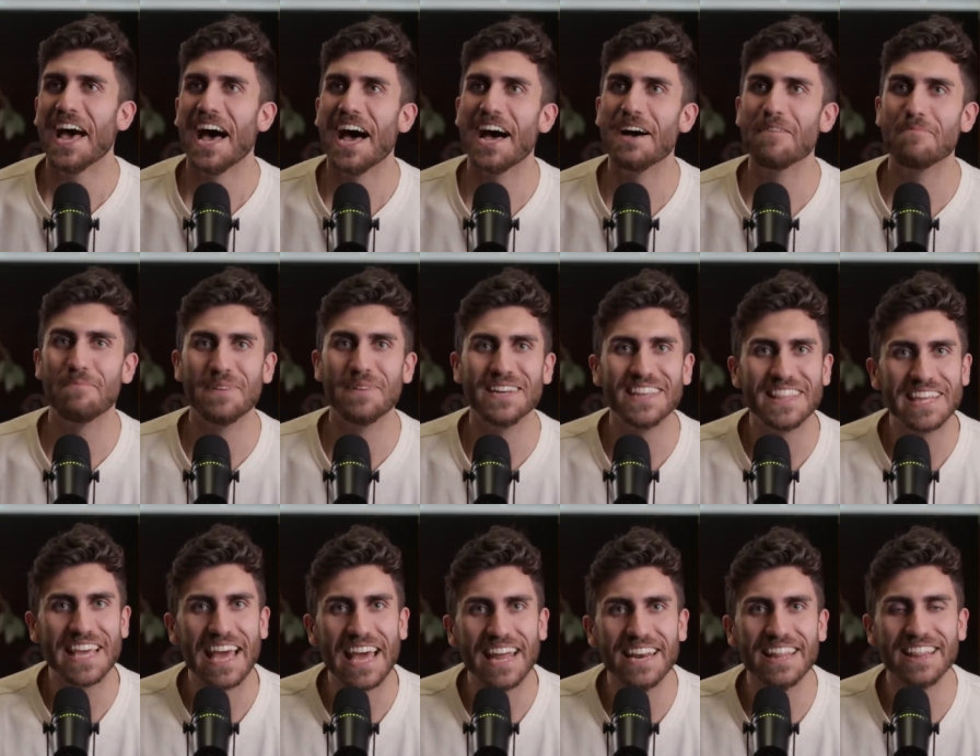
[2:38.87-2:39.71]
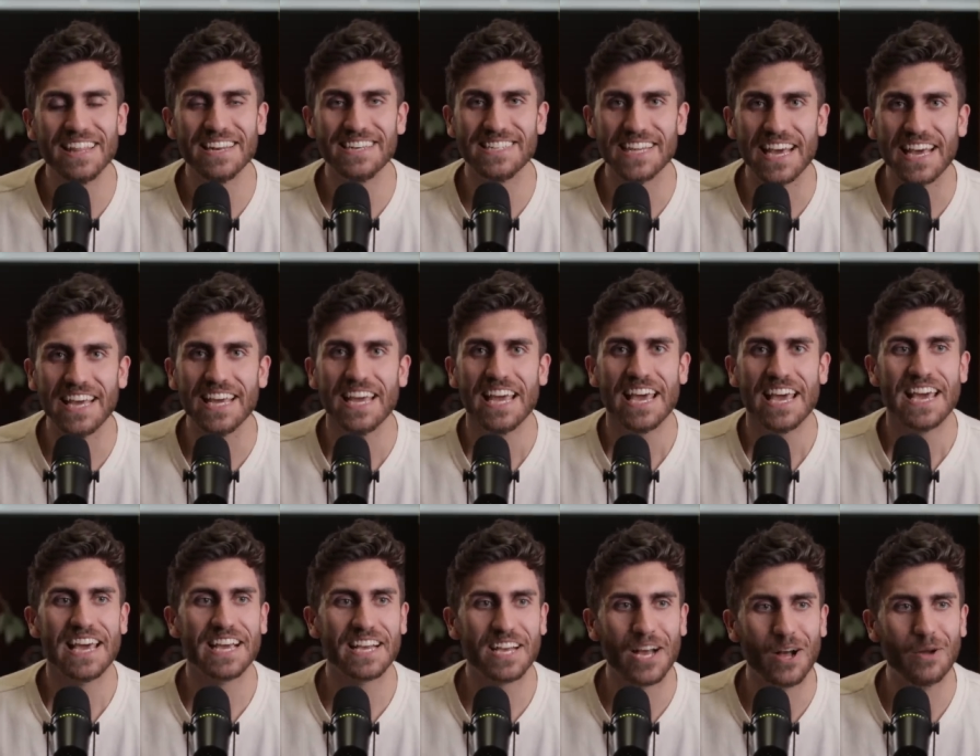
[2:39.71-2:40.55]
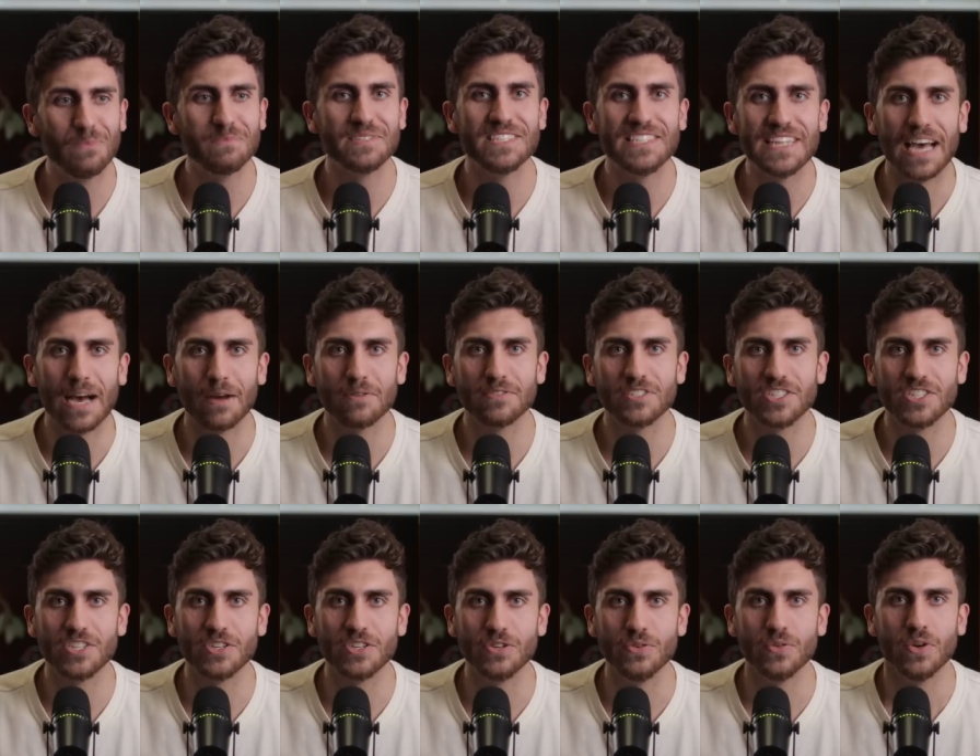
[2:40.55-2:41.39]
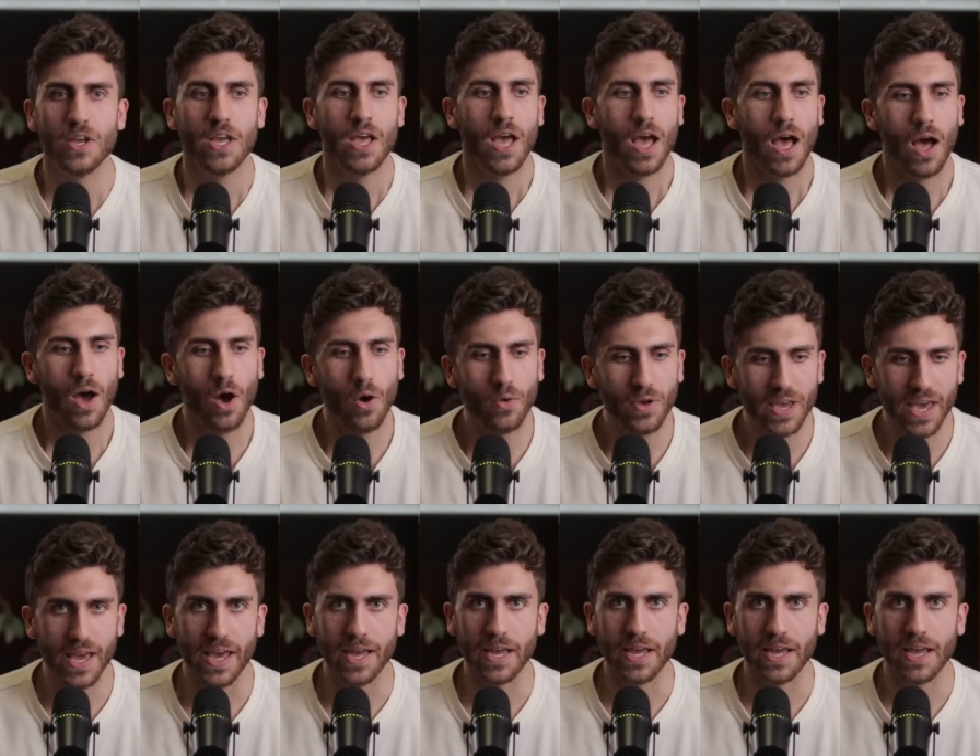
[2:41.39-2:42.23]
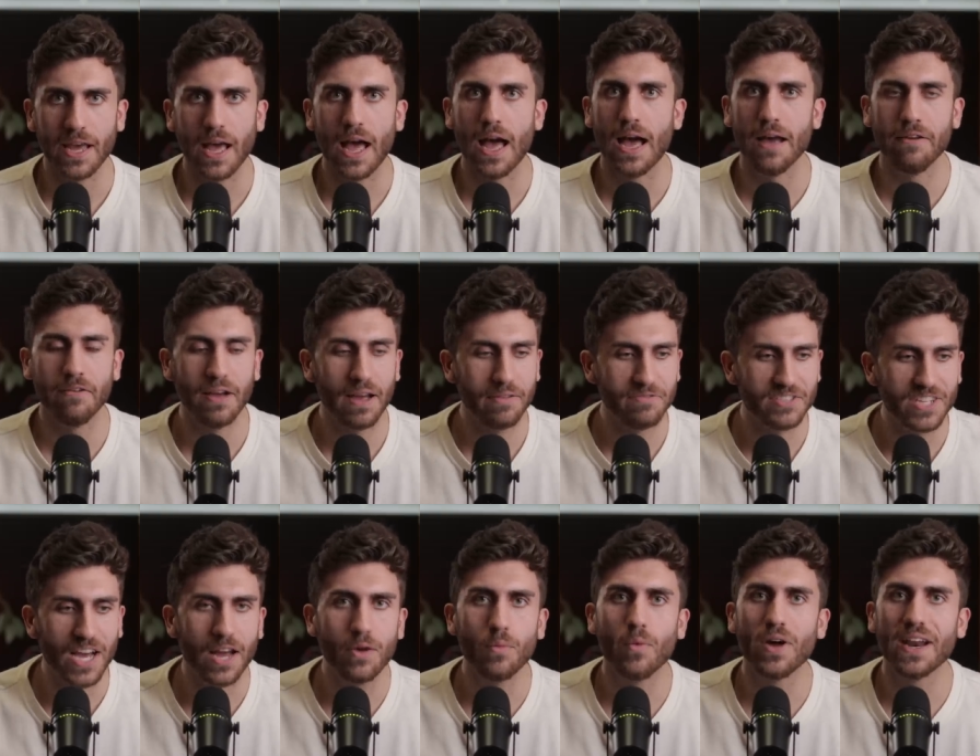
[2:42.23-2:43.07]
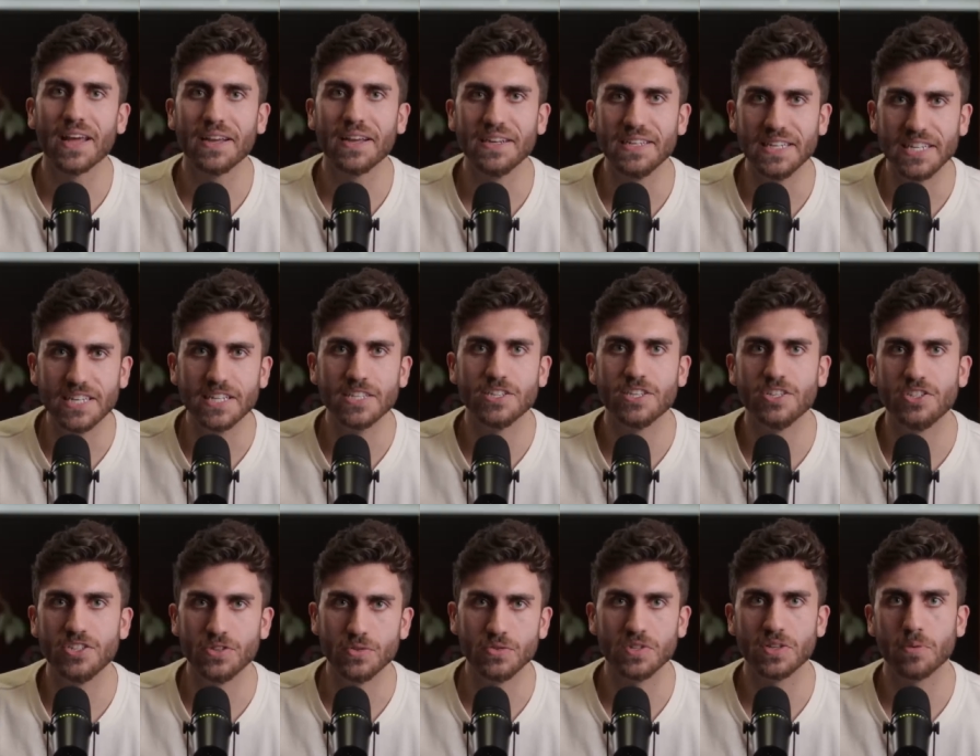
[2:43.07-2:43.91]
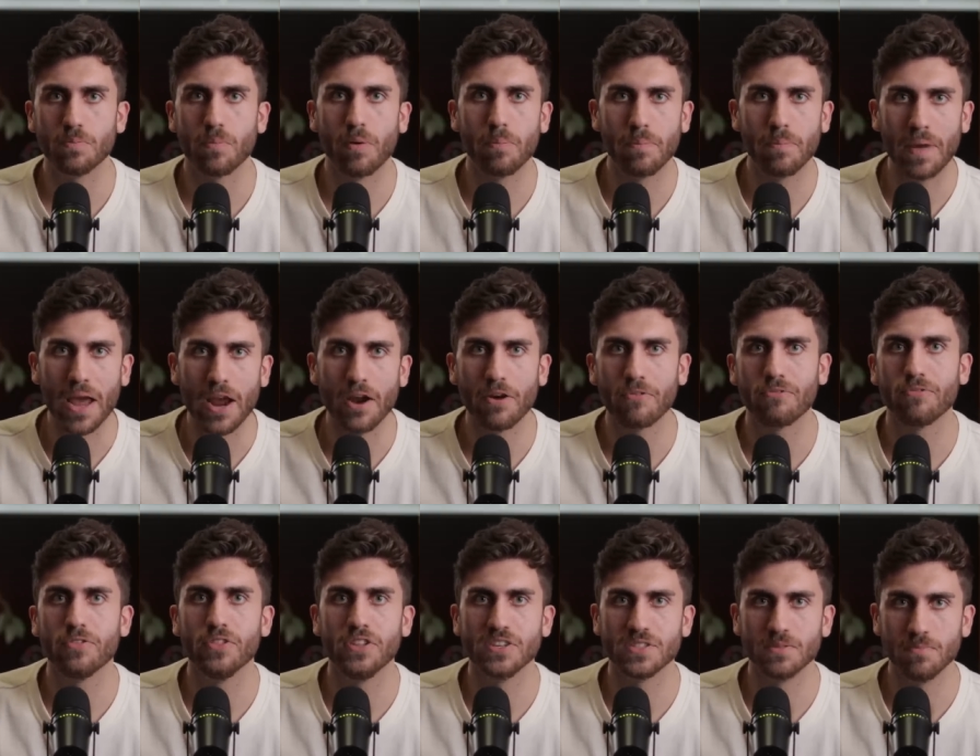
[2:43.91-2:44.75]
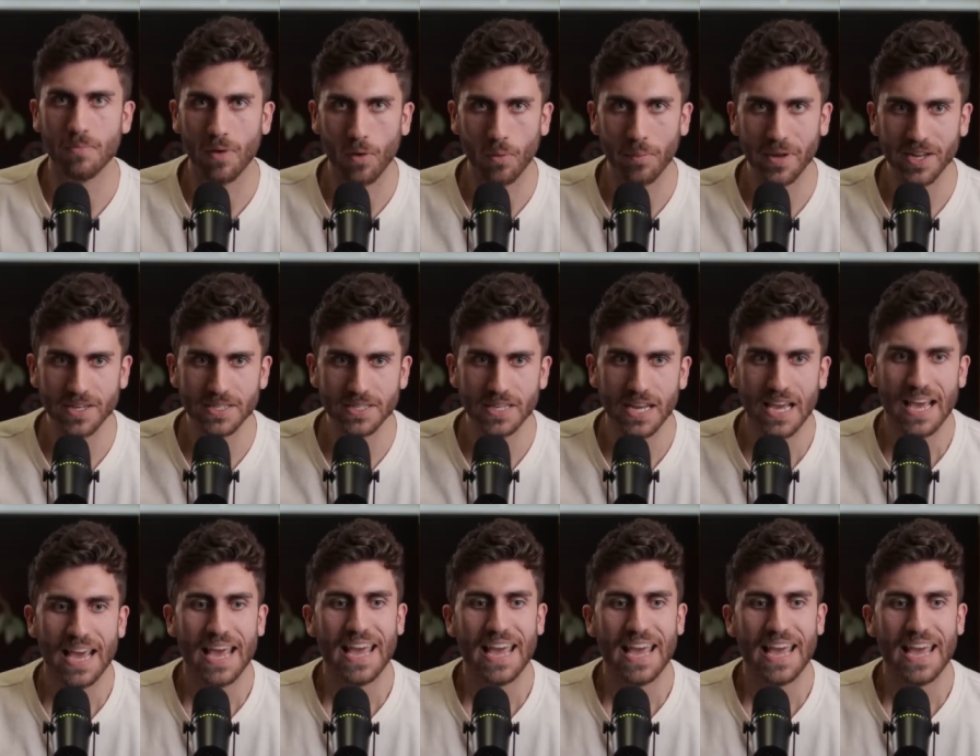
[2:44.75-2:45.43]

Uh, but at the end of the day, it comes down to okay, I, I've done what I needed to do to prepare for this moment.